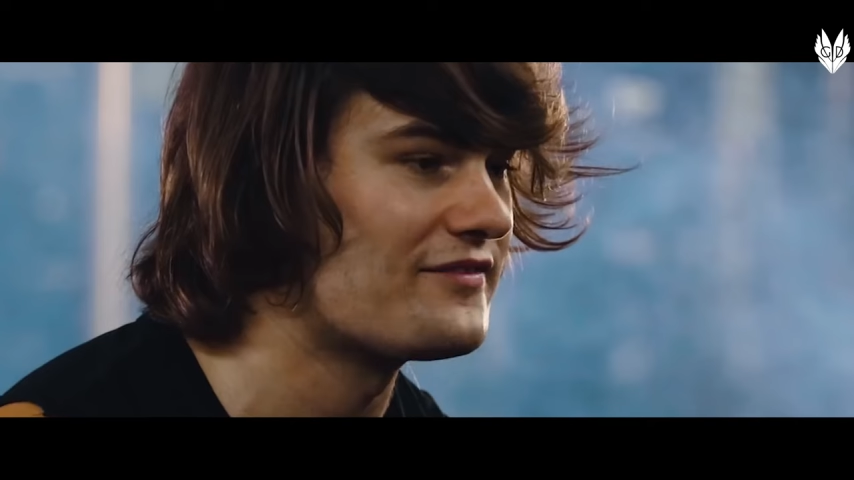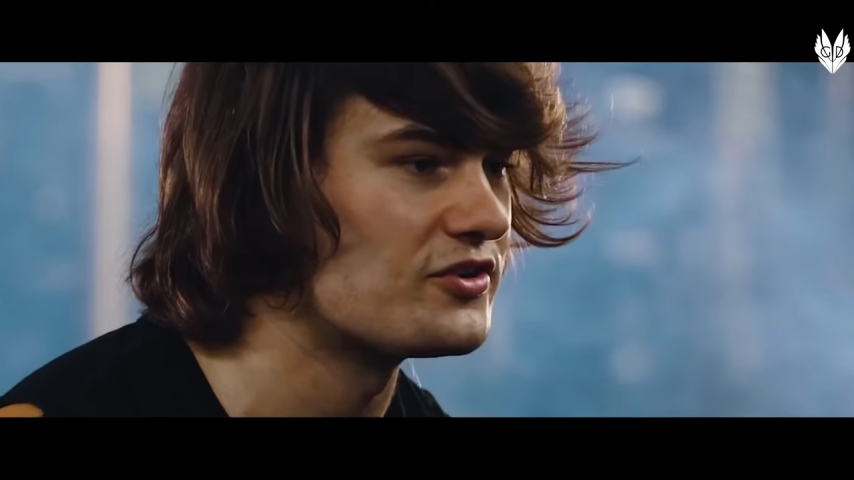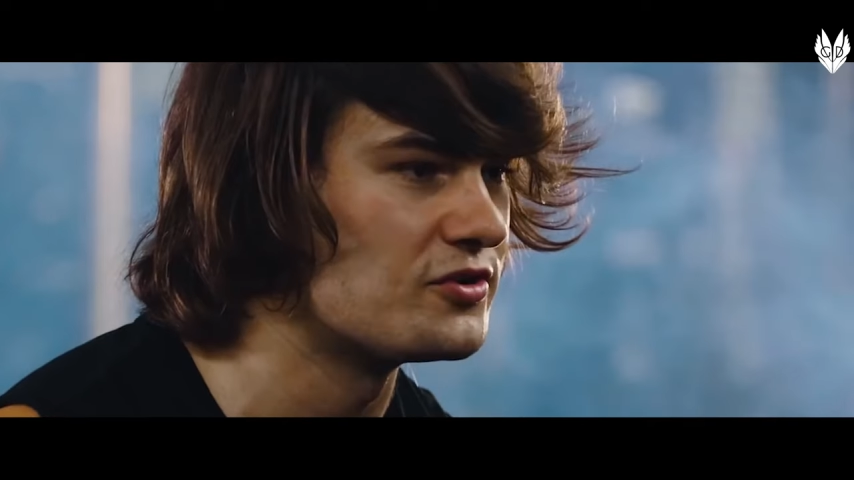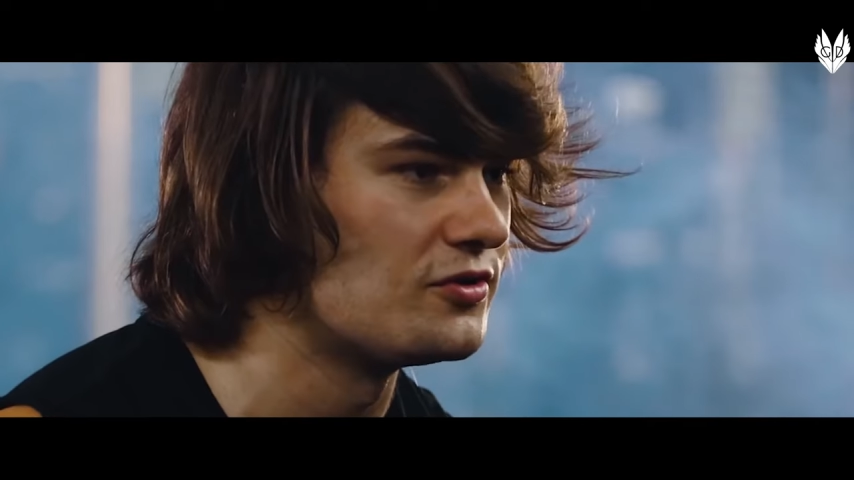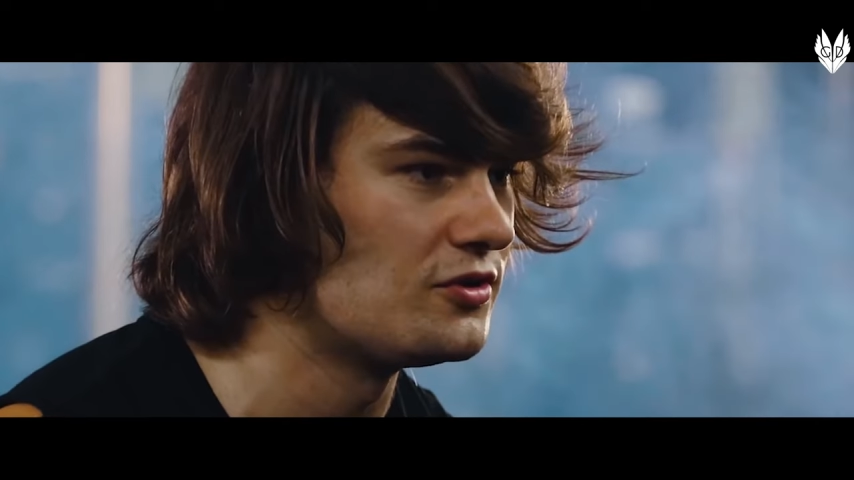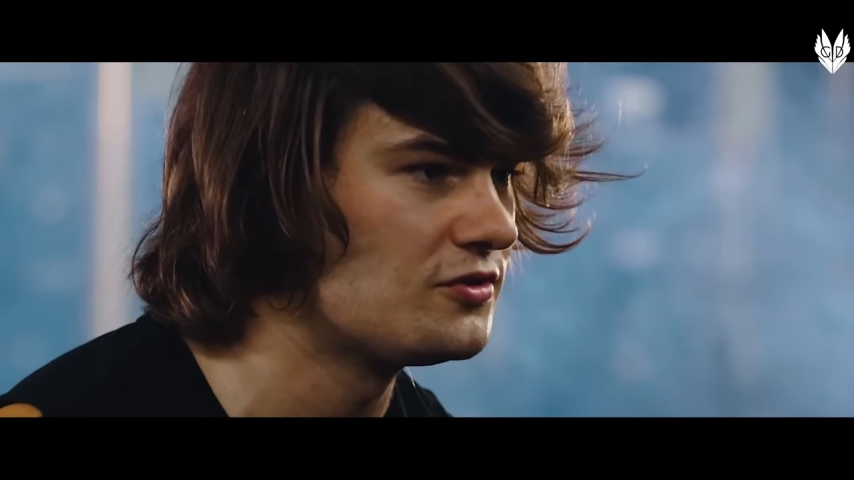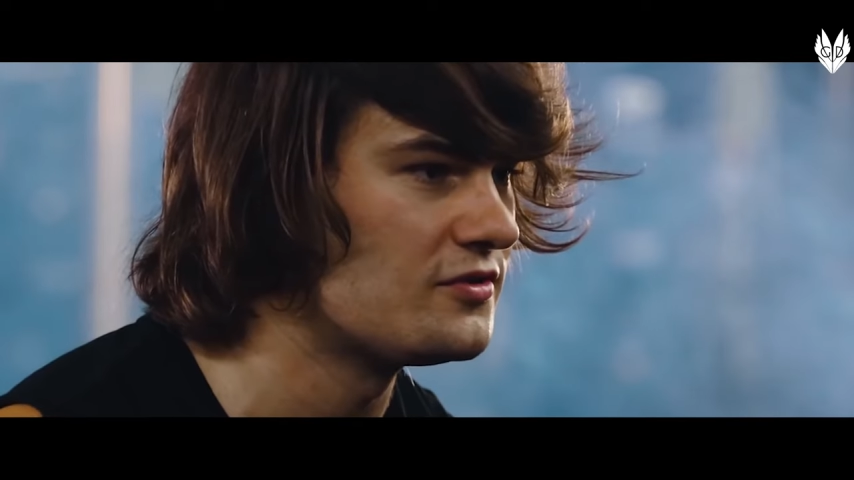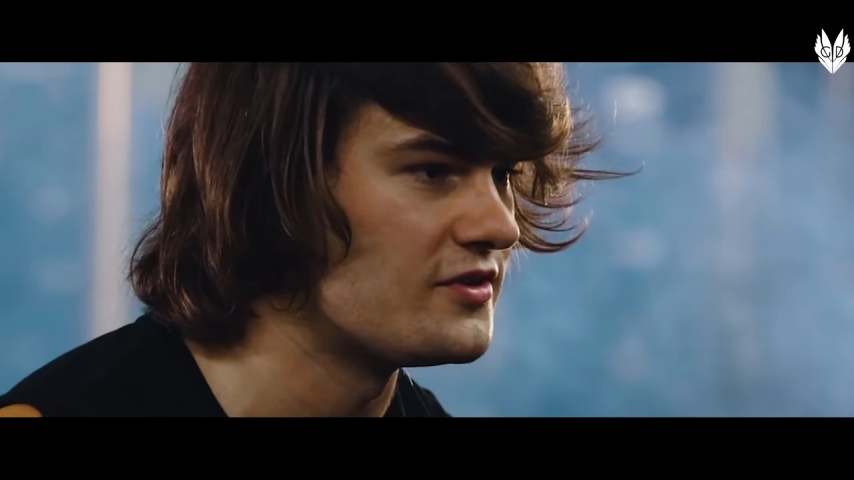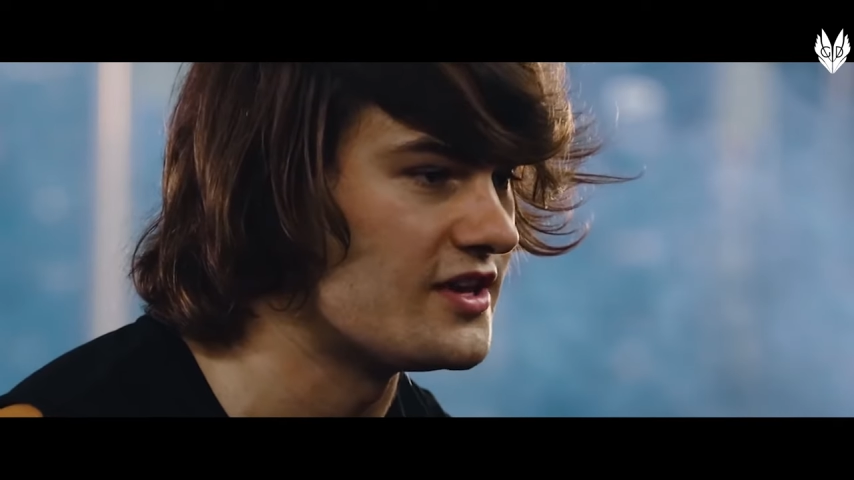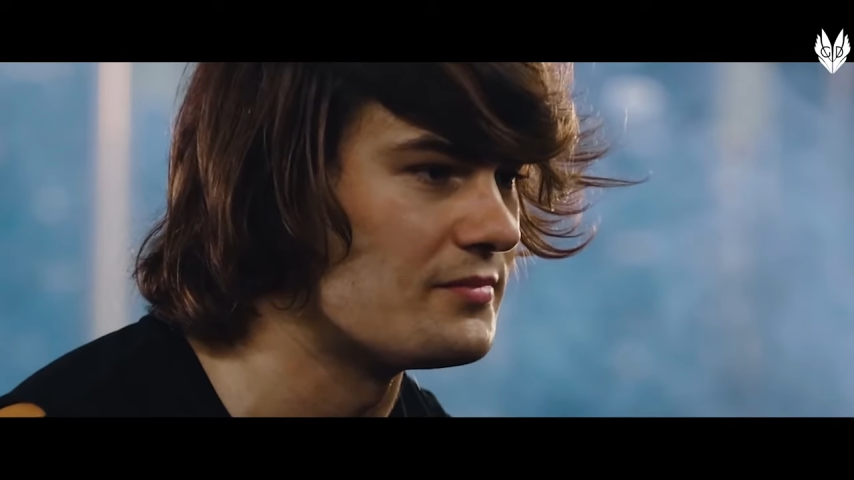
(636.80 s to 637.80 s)
Have a goal
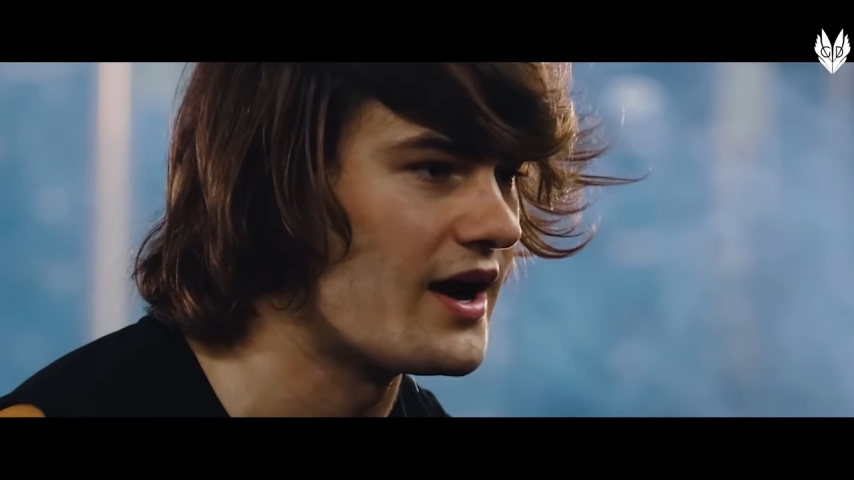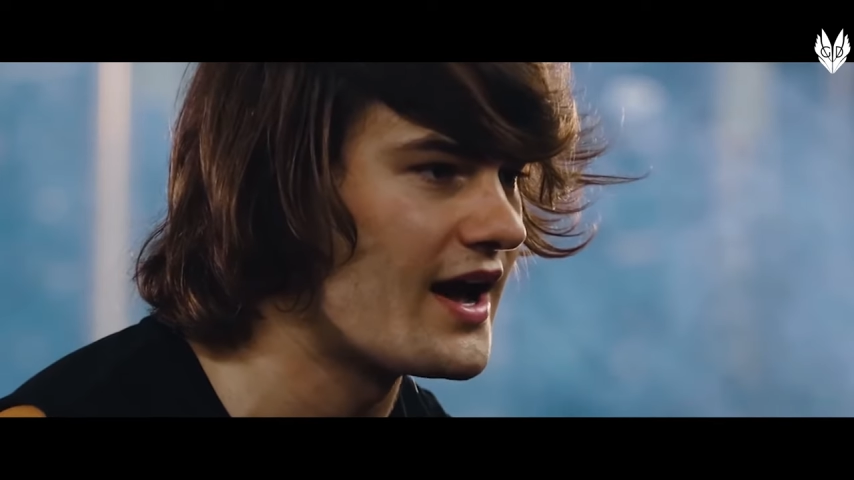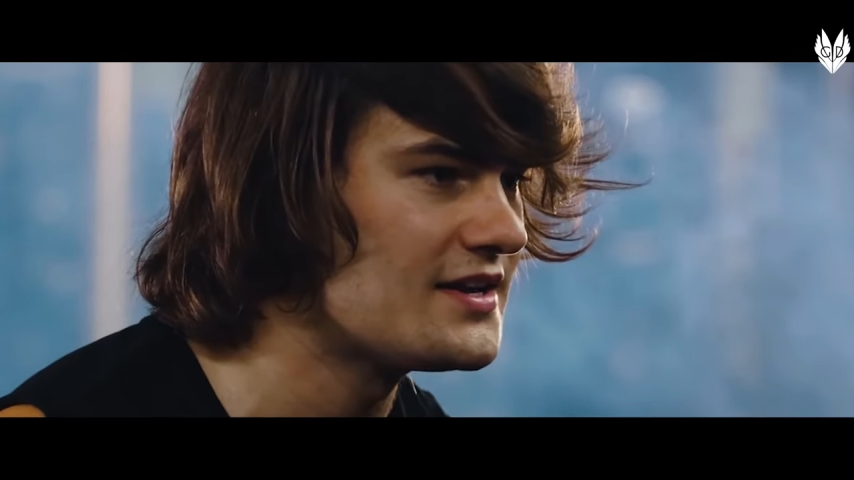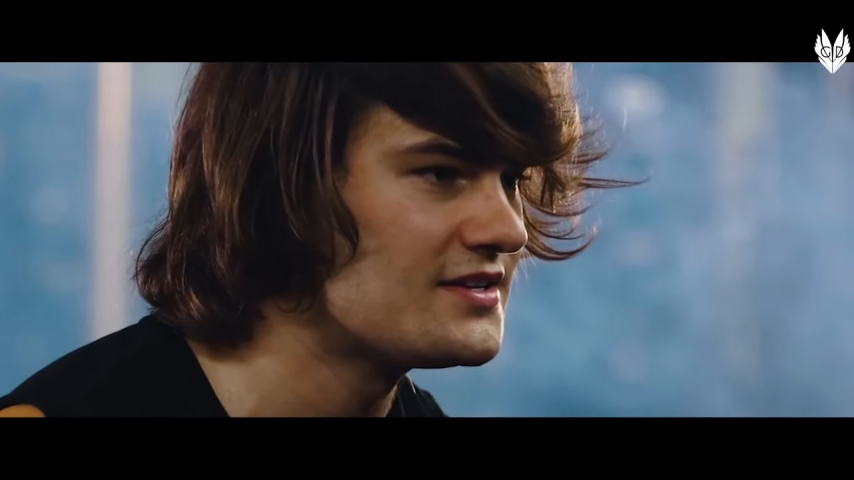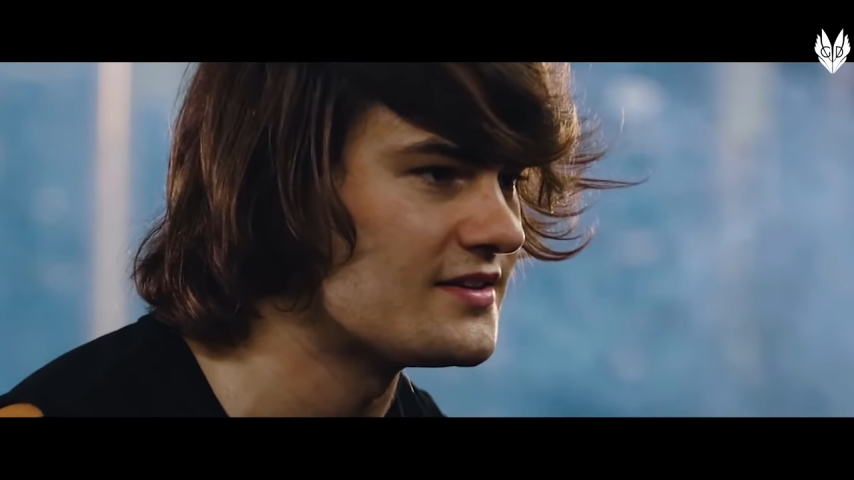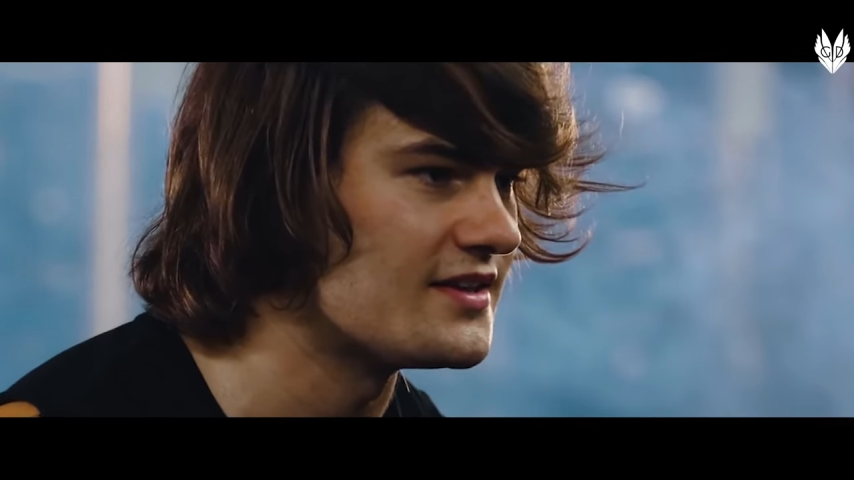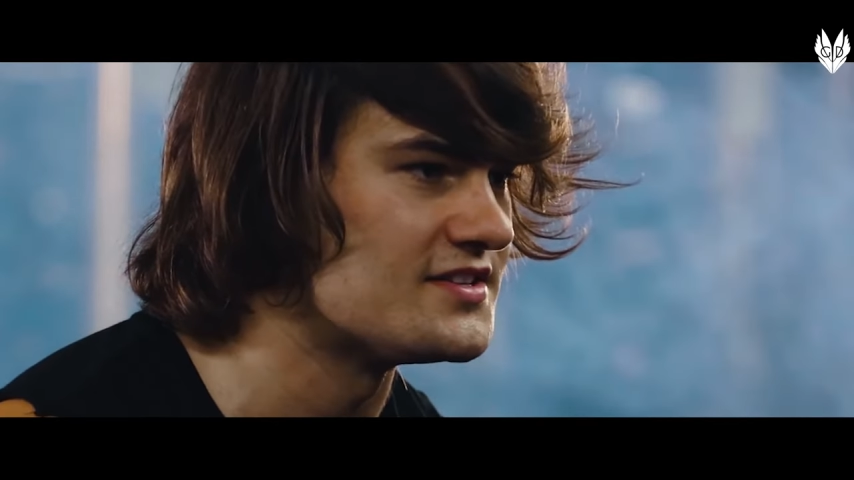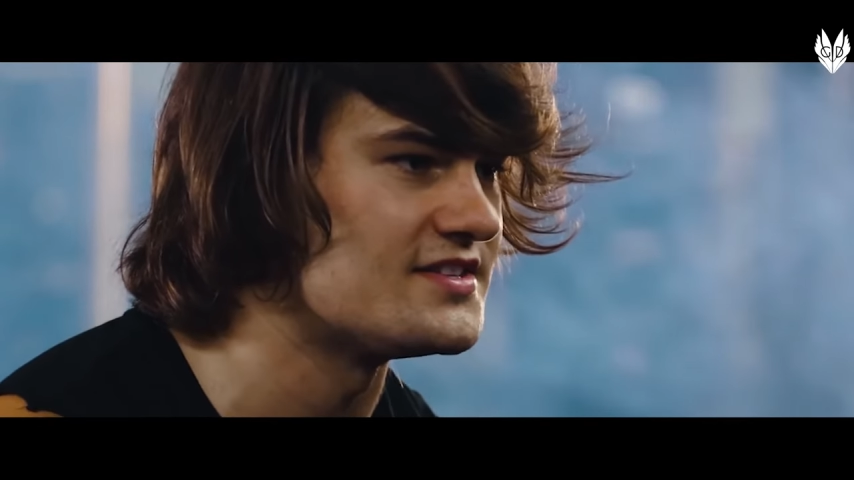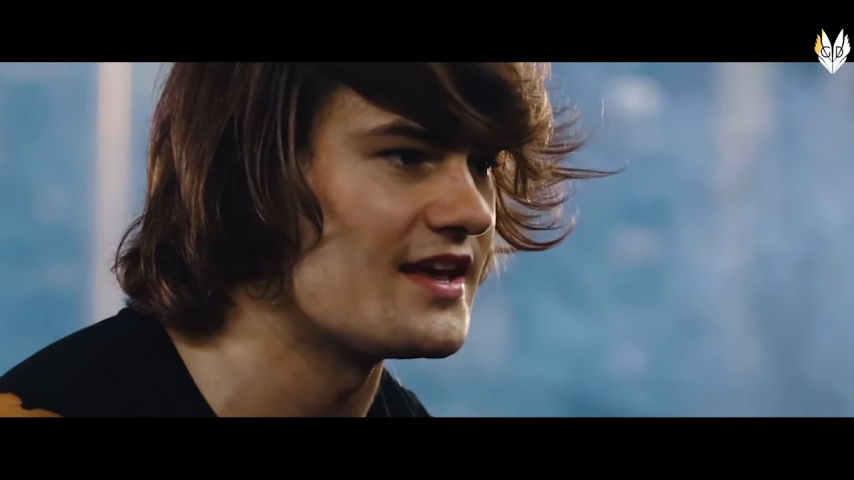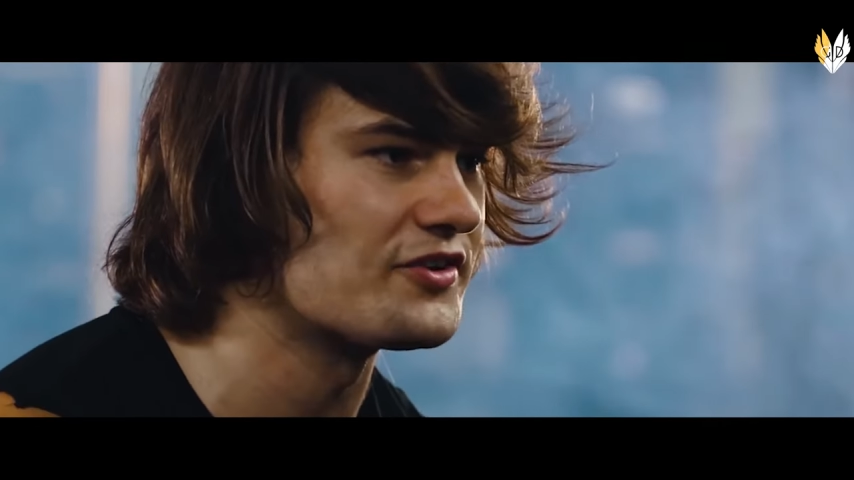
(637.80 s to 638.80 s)
in mind,
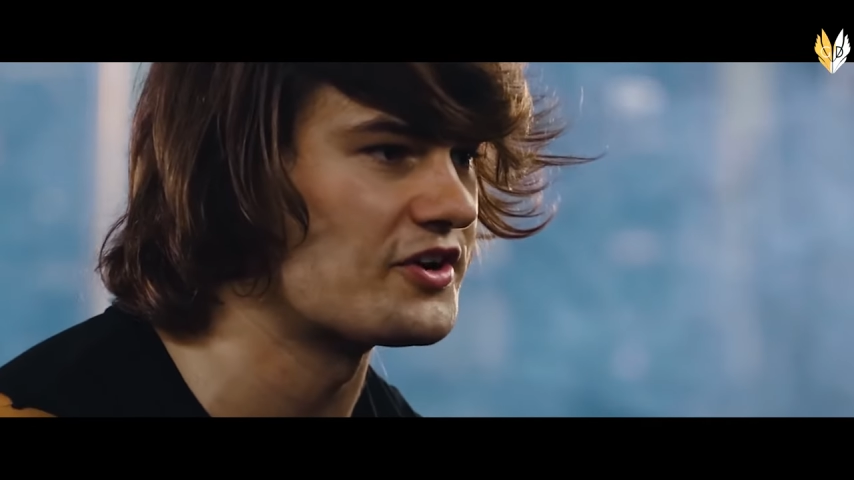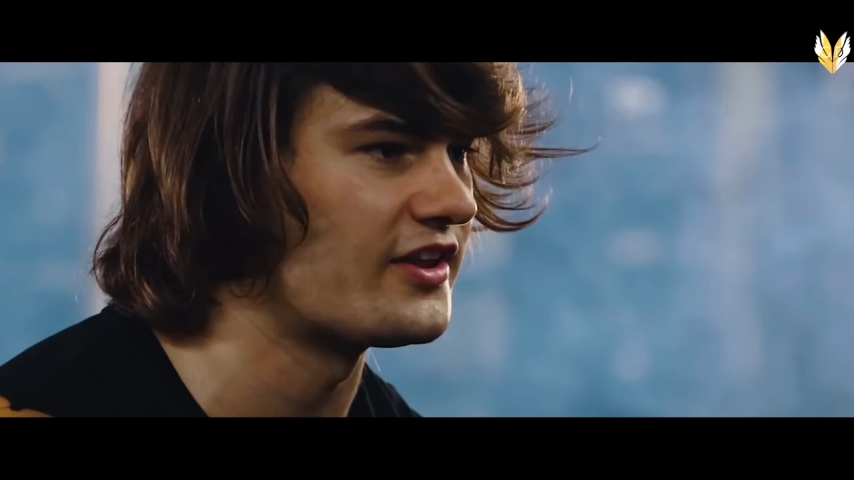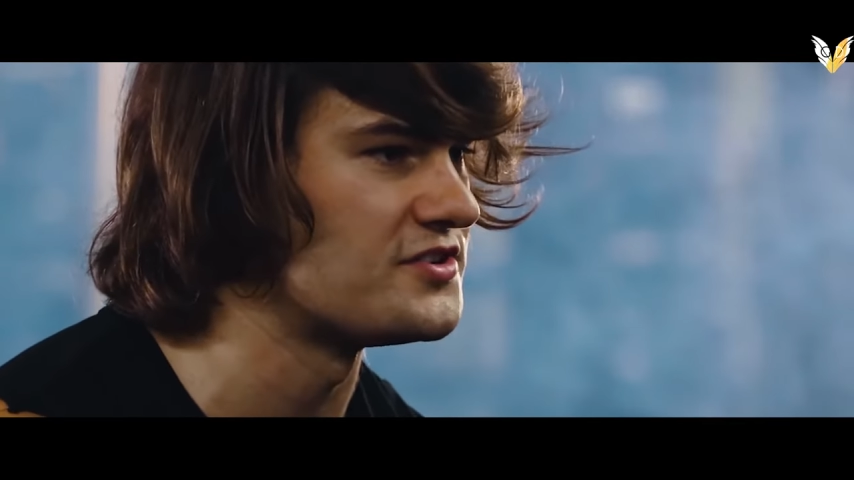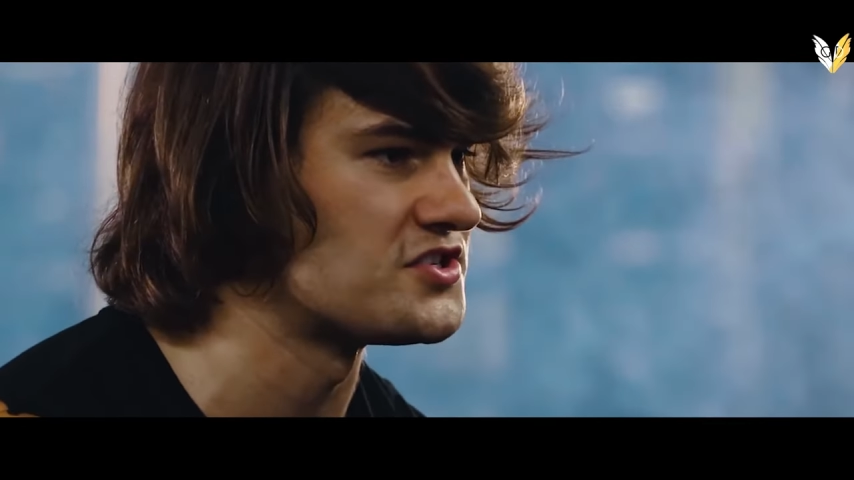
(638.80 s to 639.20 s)
it's never going to let